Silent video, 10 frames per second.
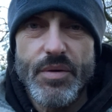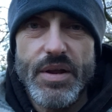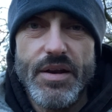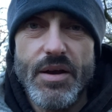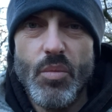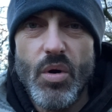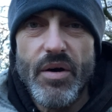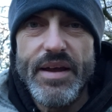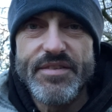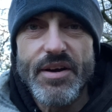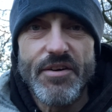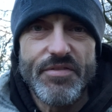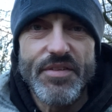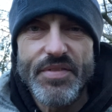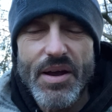Uh, you know, what is our
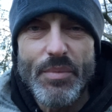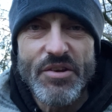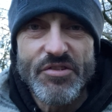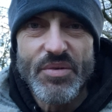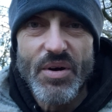fifth dimensional